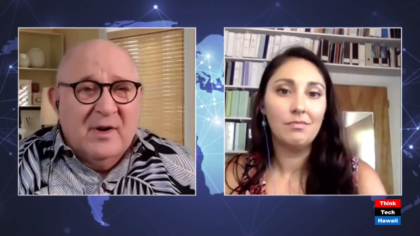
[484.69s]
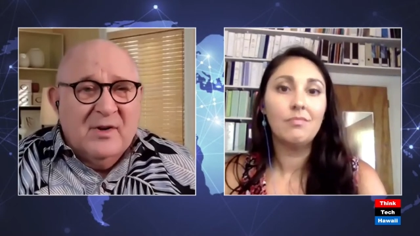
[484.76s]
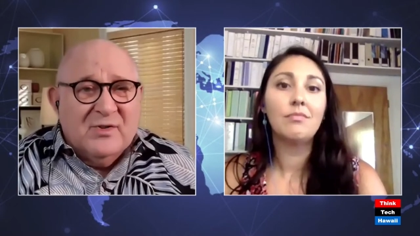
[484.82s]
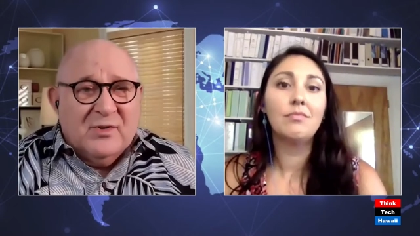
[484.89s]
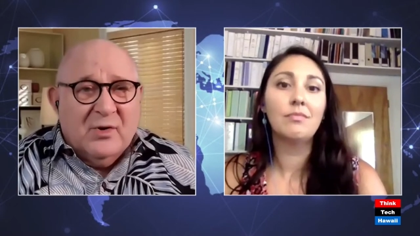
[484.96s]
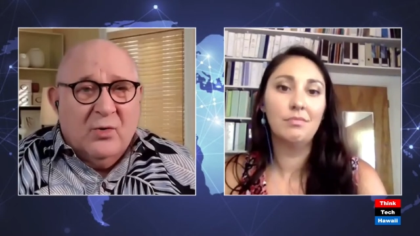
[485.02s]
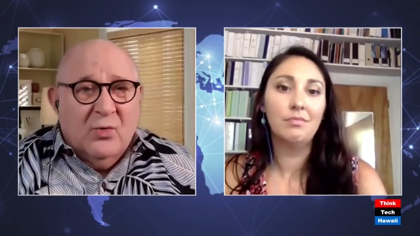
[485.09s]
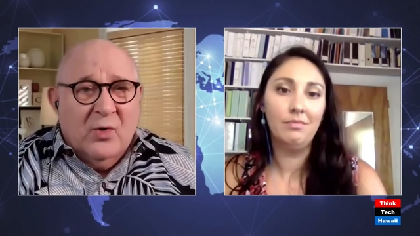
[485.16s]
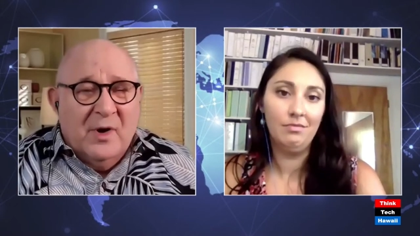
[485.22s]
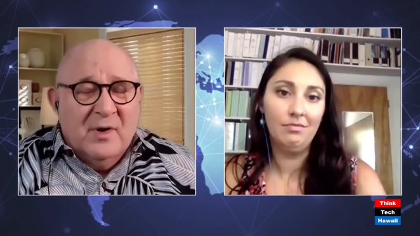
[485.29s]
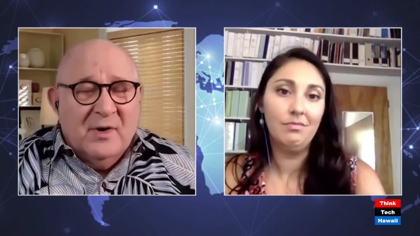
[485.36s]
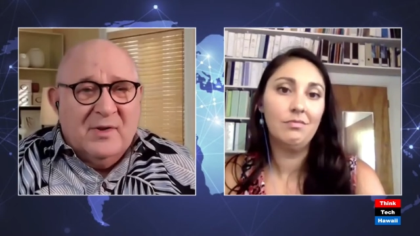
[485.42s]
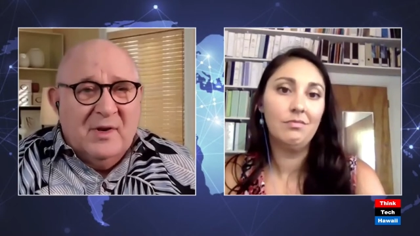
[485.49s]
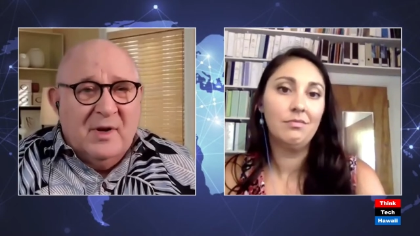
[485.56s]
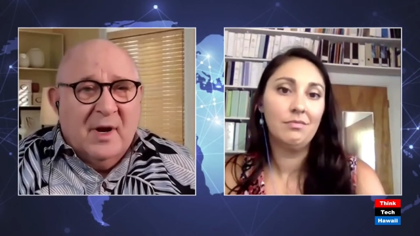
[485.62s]
Speaker 1: So mm-hmm.
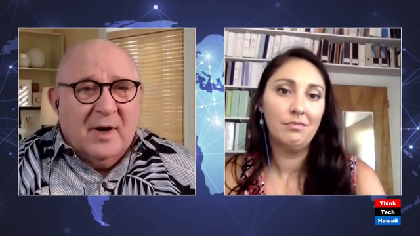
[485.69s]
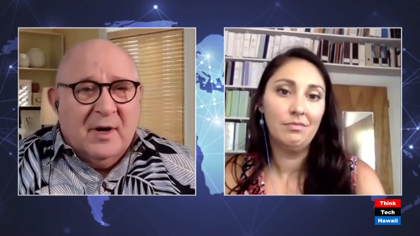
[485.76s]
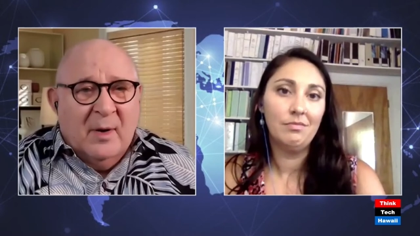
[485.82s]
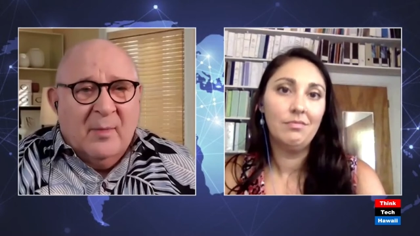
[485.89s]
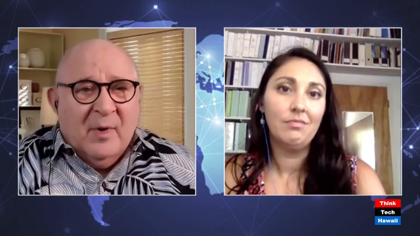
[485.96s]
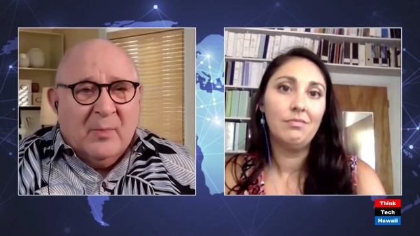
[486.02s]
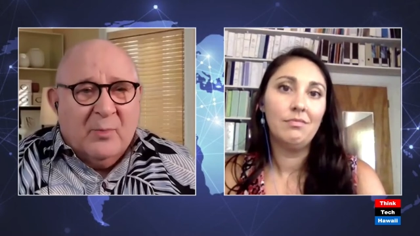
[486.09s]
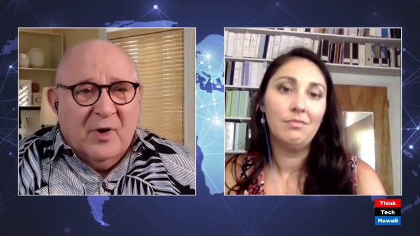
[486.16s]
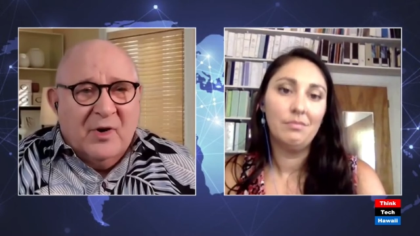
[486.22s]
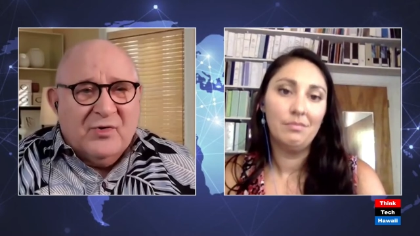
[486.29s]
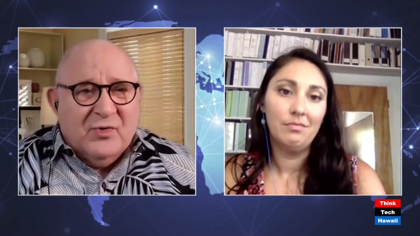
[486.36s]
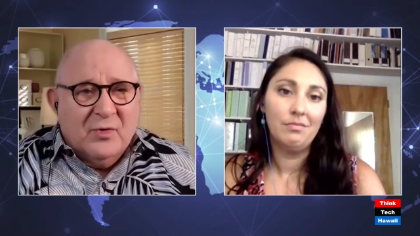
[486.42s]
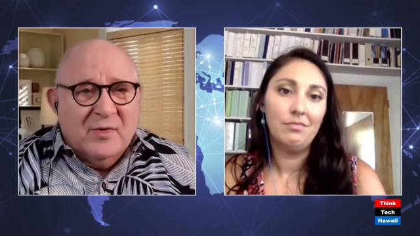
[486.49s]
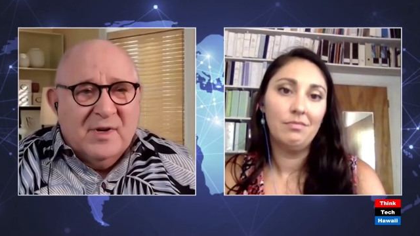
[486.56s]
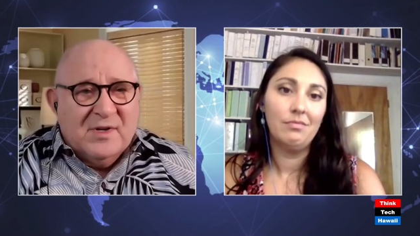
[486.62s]
uh, the economic
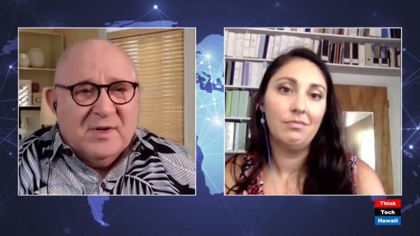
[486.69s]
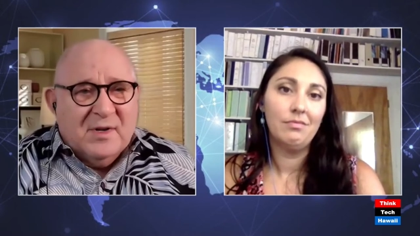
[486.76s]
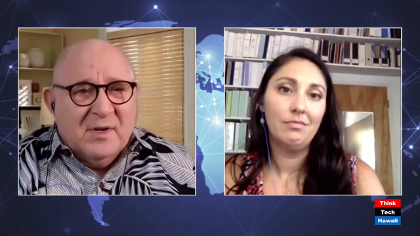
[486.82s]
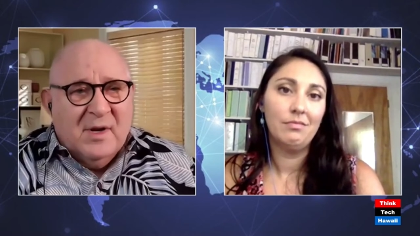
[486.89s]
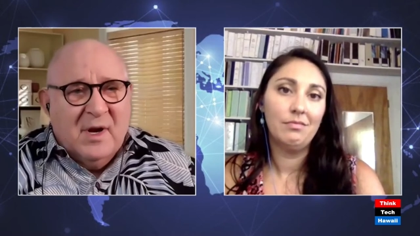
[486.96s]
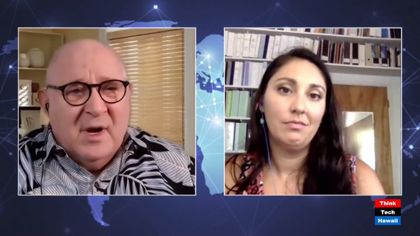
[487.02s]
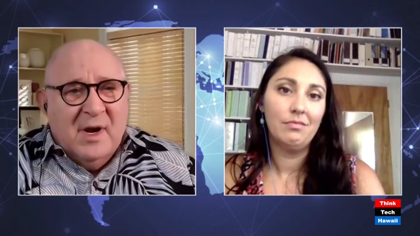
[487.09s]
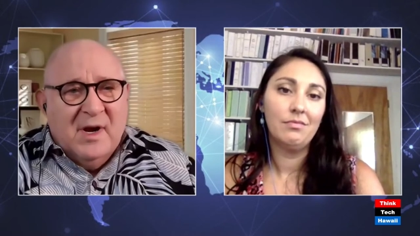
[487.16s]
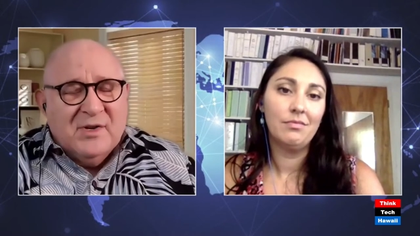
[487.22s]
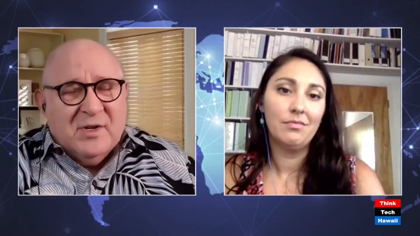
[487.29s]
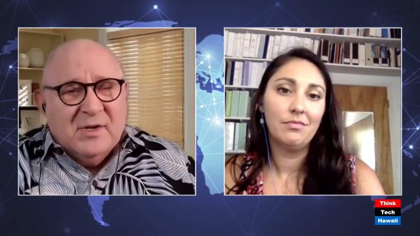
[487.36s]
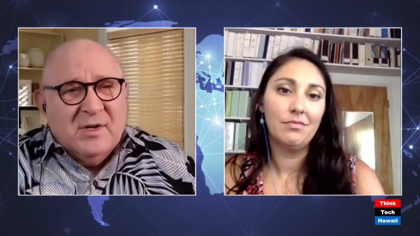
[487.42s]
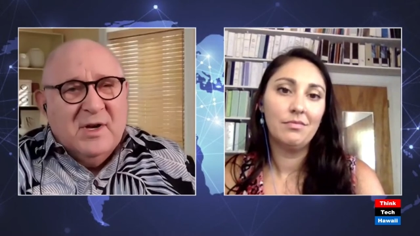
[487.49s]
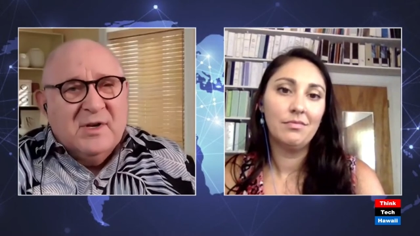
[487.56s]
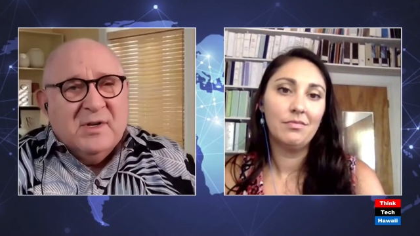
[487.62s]
pressure is a is
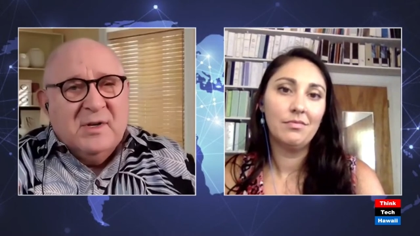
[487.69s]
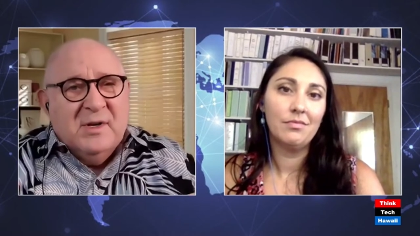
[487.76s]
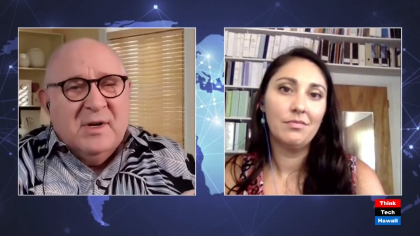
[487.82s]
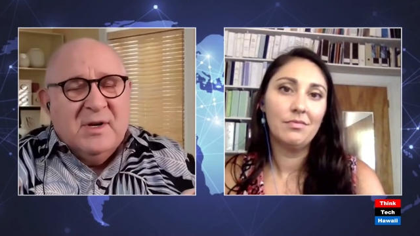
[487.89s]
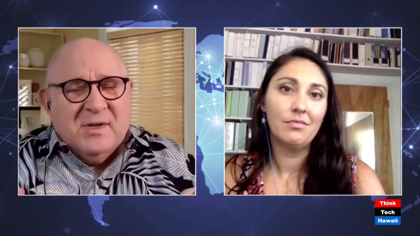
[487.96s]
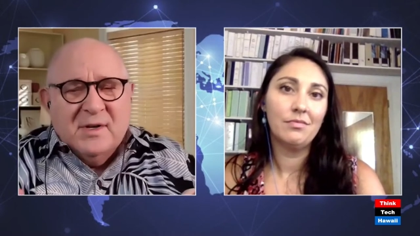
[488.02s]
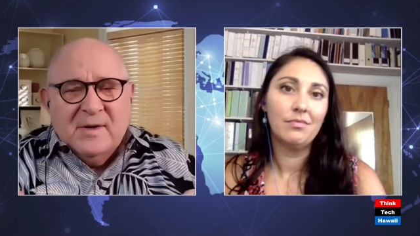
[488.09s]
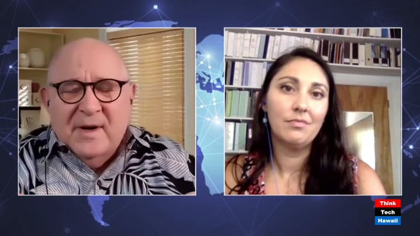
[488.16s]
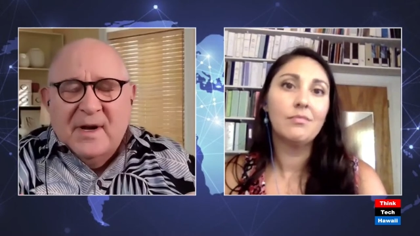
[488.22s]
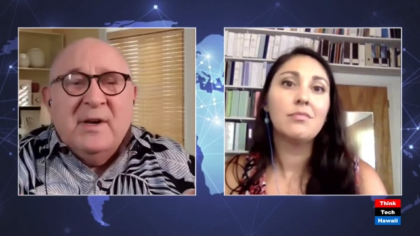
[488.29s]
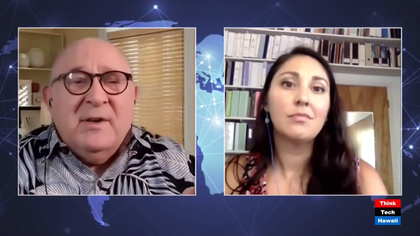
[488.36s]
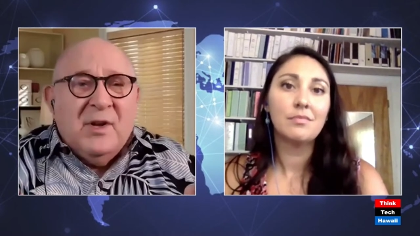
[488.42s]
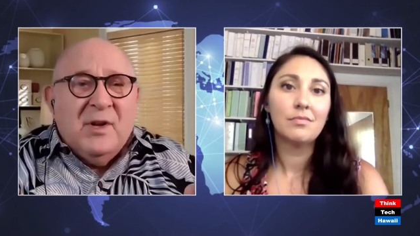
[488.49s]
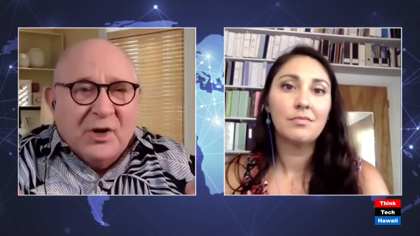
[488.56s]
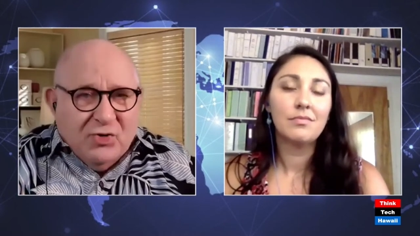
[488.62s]
a is a is an
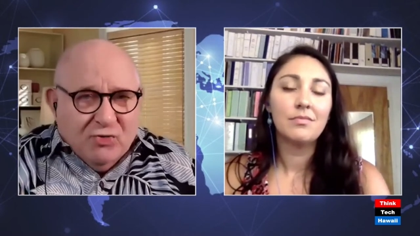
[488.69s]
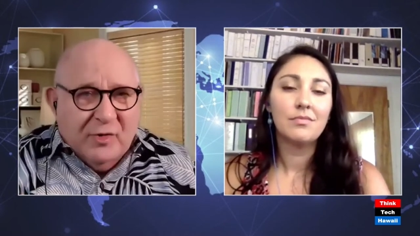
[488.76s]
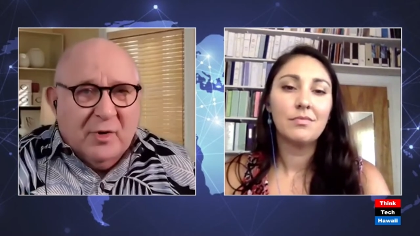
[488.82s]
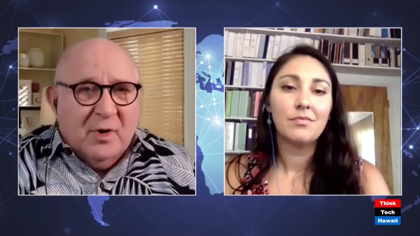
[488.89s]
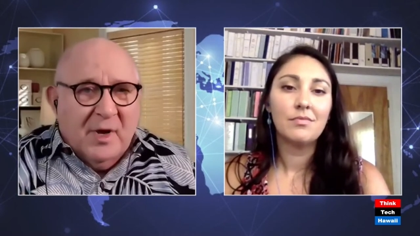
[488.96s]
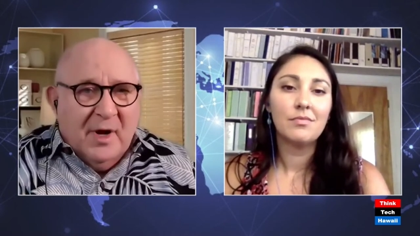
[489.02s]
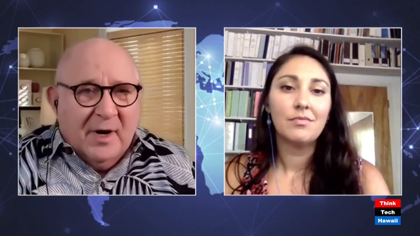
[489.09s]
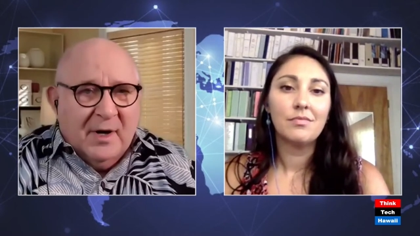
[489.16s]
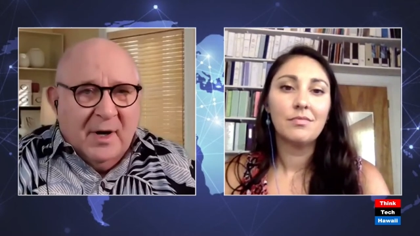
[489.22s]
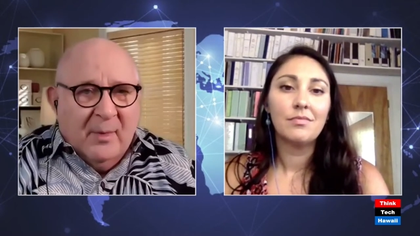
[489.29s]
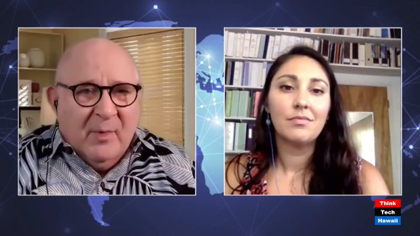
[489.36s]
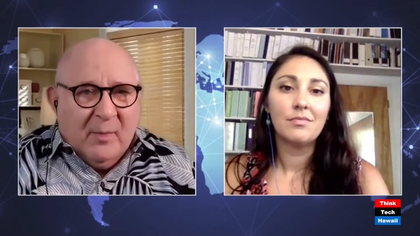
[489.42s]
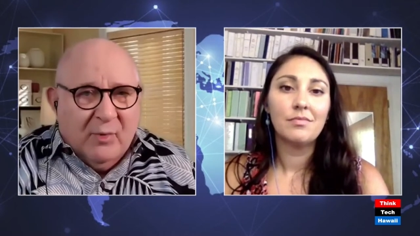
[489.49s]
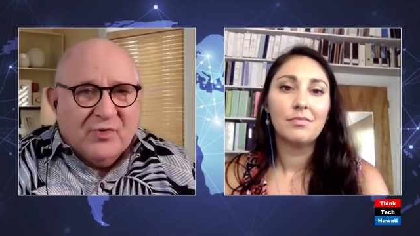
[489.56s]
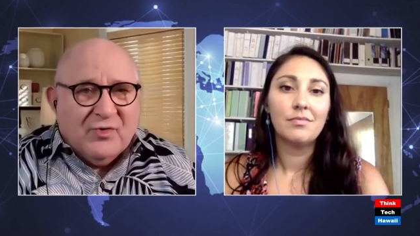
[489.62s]
industrial
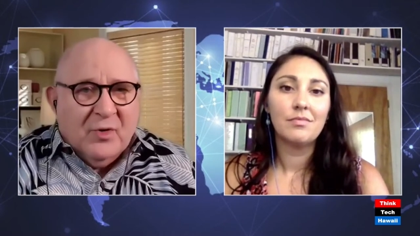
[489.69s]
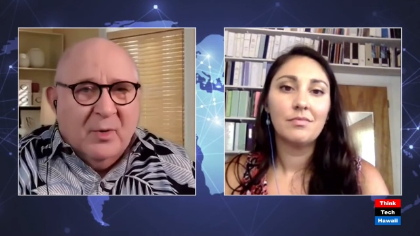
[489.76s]
economic pressure.